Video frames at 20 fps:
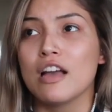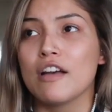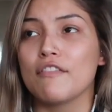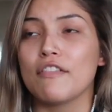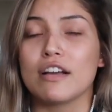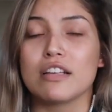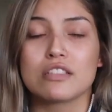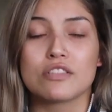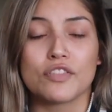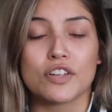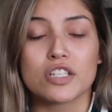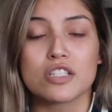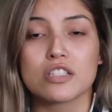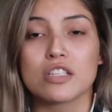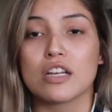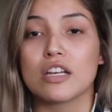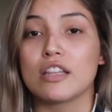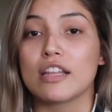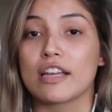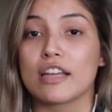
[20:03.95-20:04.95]
Vice
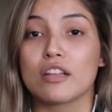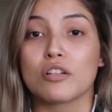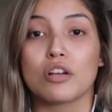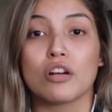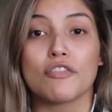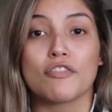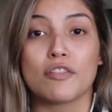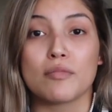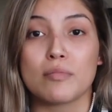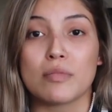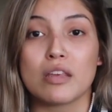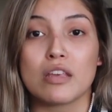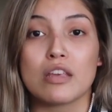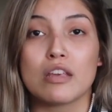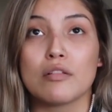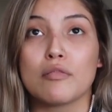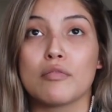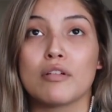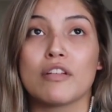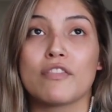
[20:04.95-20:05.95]
versa, that can go for
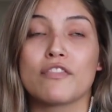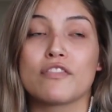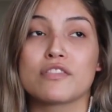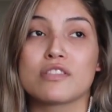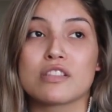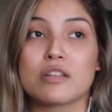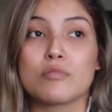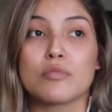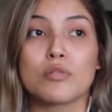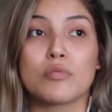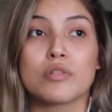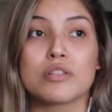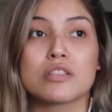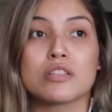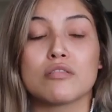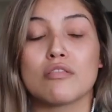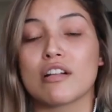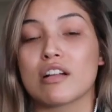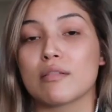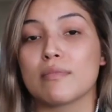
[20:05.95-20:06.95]
me if someone was
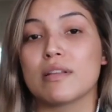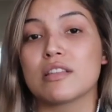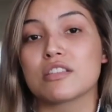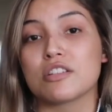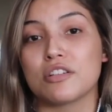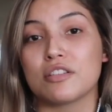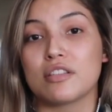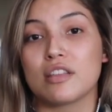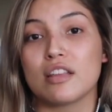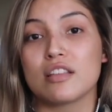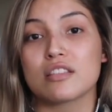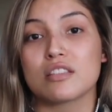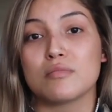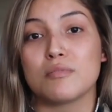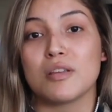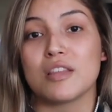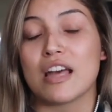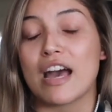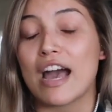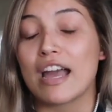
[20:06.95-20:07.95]
to recommend certain things to
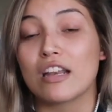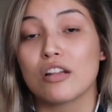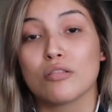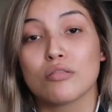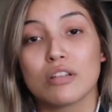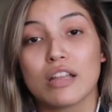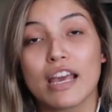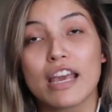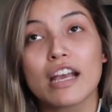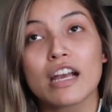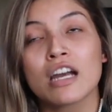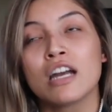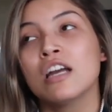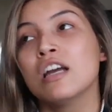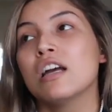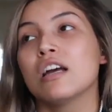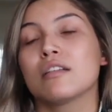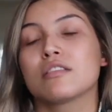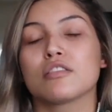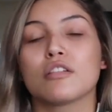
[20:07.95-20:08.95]
me that I don't like.
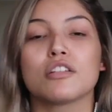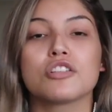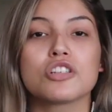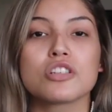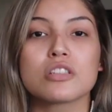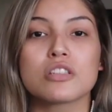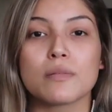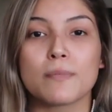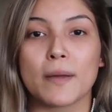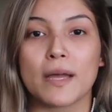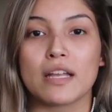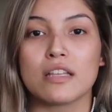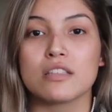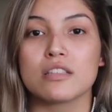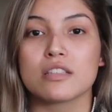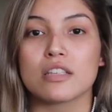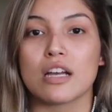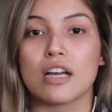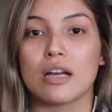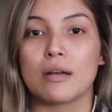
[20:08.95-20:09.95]
So it just
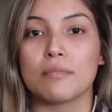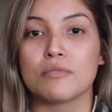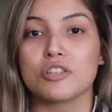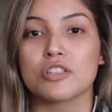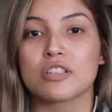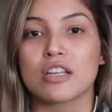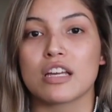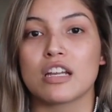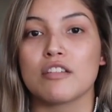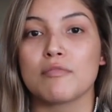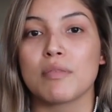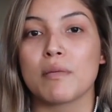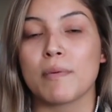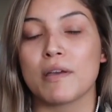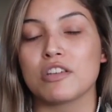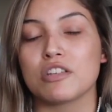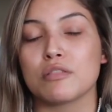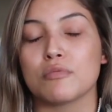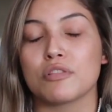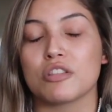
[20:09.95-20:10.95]
depends. Um, just kind of be
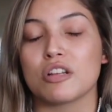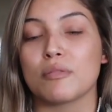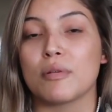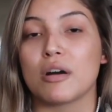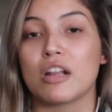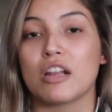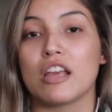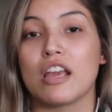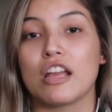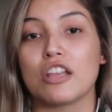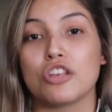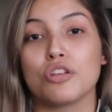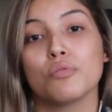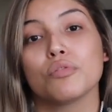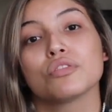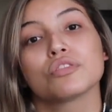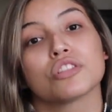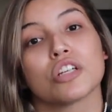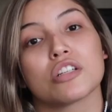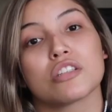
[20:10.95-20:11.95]
patient with your body and you
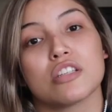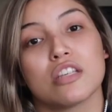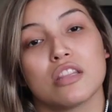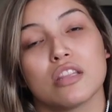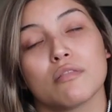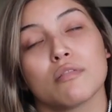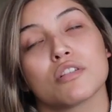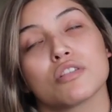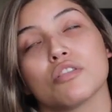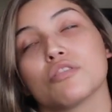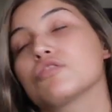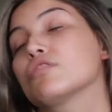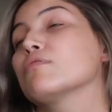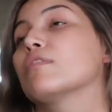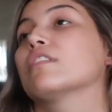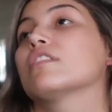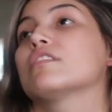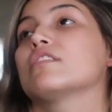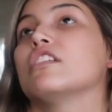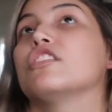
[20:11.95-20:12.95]
will start seeing the results you
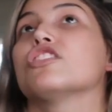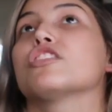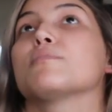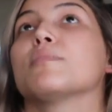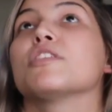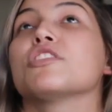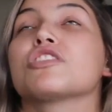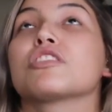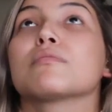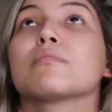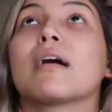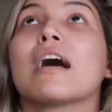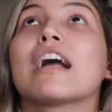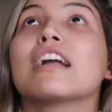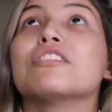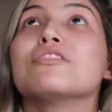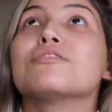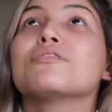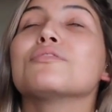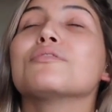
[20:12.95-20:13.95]
want to see. Just put your
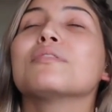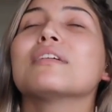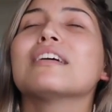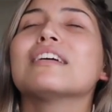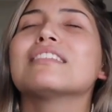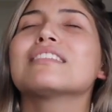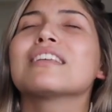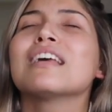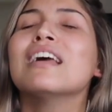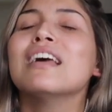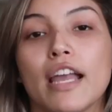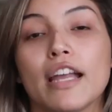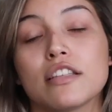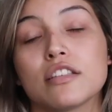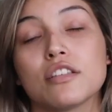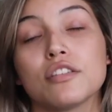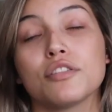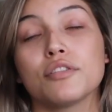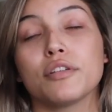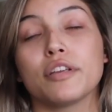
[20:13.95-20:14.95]
mind to it.
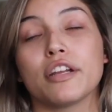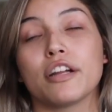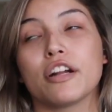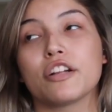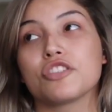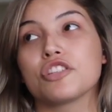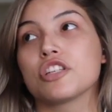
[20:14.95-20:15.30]
It's a new year.